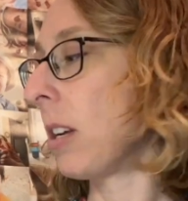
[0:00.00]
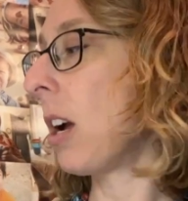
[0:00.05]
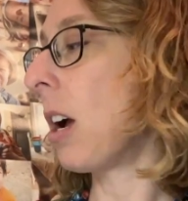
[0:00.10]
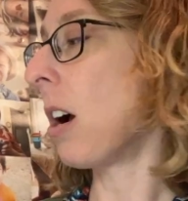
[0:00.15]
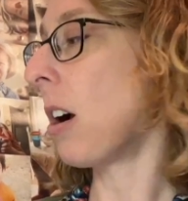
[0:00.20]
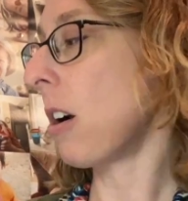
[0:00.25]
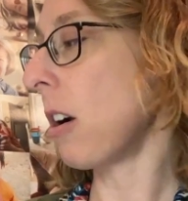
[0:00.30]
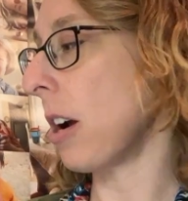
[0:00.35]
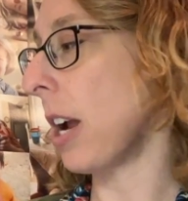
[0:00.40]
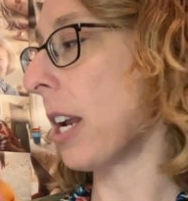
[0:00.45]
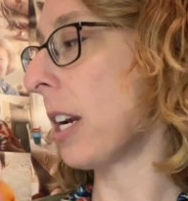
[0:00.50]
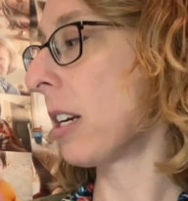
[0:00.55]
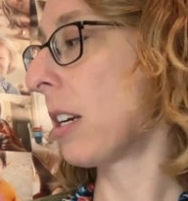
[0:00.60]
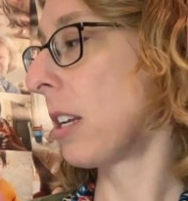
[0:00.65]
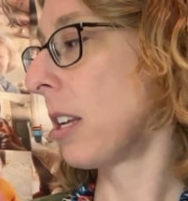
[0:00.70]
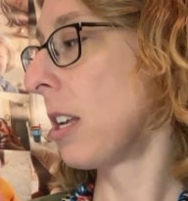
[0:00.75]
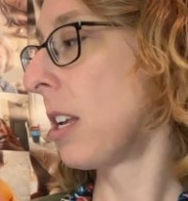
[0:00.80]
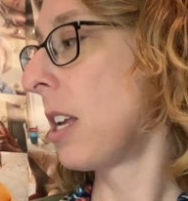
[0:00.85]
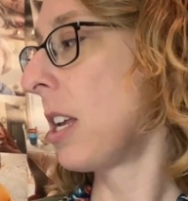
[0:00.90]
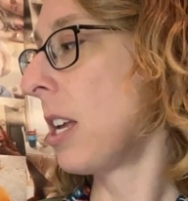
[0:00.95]
All right.
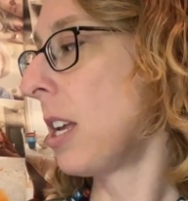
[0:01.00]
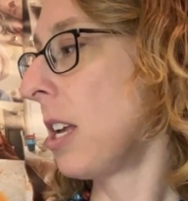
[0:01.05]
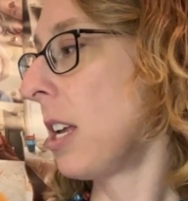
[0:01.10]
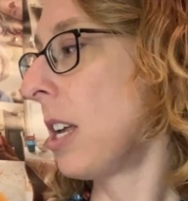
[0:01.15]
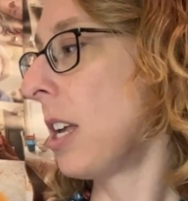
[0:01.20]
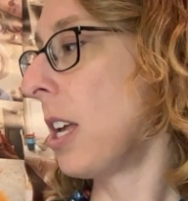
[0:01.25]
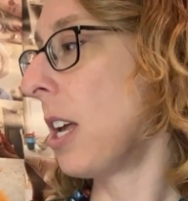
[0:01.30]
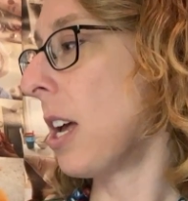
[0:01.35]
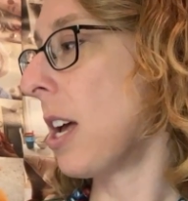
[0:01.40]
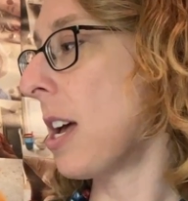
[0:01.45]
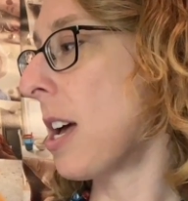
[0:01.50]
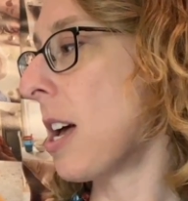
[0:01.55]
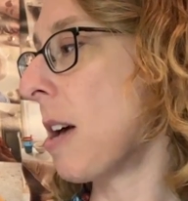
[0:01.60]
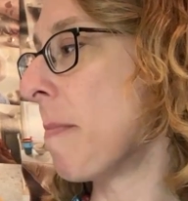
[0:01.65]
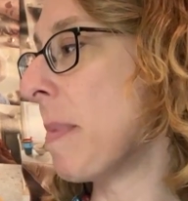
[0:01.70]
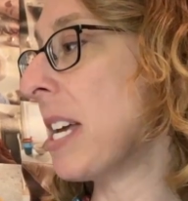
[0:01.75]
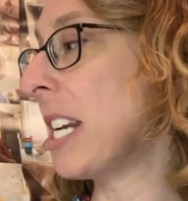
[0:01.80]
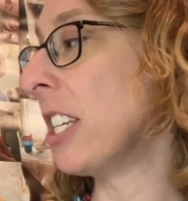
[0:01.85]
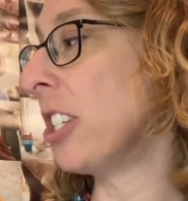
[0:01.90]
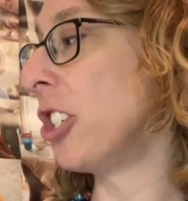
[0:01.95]

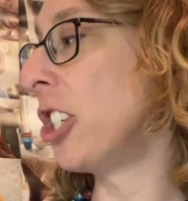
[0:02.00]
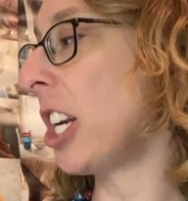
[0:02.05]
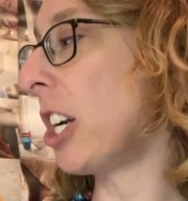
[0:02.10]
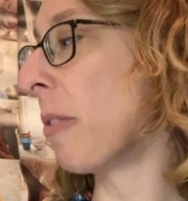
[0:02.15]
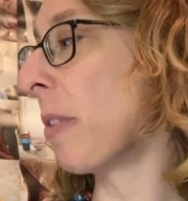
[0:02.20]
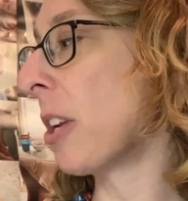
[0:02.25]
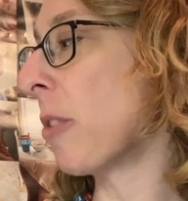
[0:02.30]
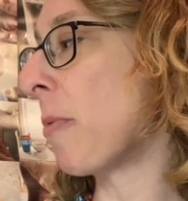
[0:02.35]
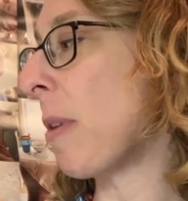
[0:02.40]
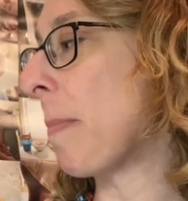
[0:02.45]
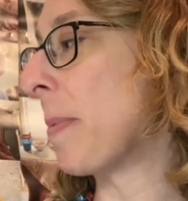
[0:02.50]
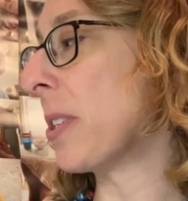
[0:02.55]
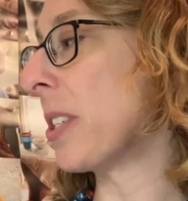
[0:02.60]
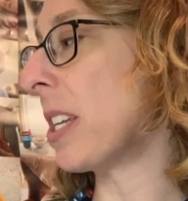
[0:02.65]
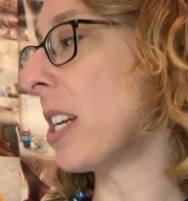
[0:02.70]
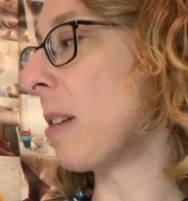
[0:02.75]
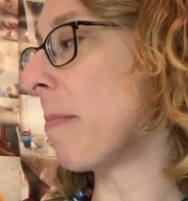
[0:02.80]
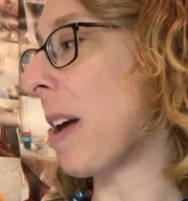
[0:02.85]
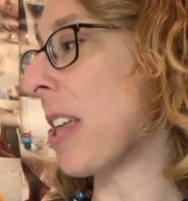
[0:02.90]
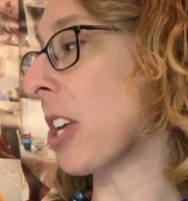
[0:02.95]
It is generally
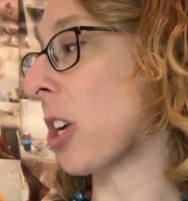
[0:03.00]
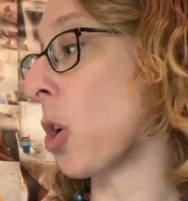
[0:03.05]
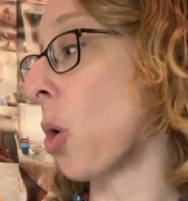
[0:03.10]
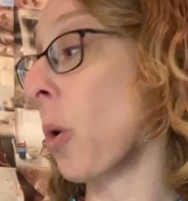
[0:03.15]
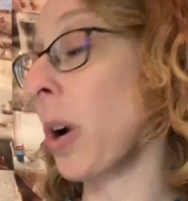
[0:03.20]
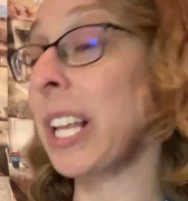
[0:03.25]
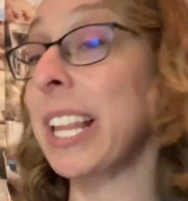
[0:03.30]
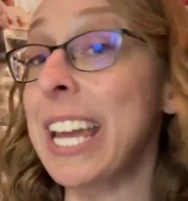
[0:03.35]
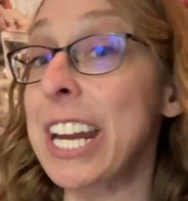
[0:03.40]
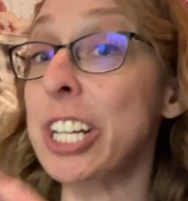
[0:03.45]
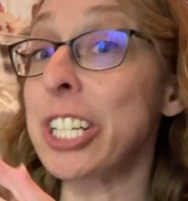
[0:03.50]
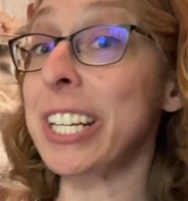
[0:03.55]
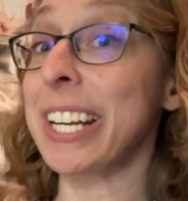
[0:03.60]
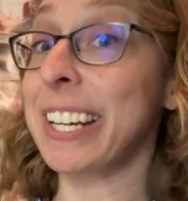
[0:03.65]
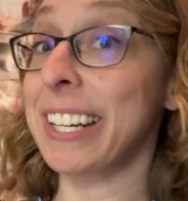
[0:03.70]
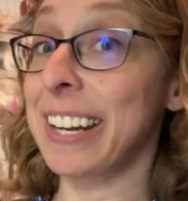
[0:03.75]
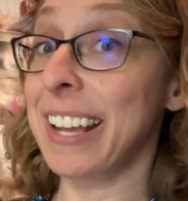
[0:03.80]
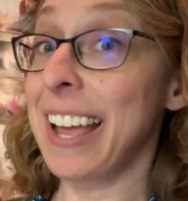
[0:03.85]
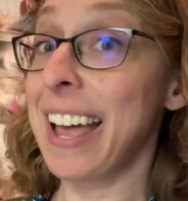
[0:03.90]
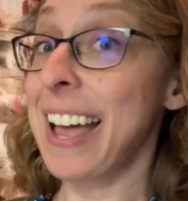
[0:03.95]
represented by the correlation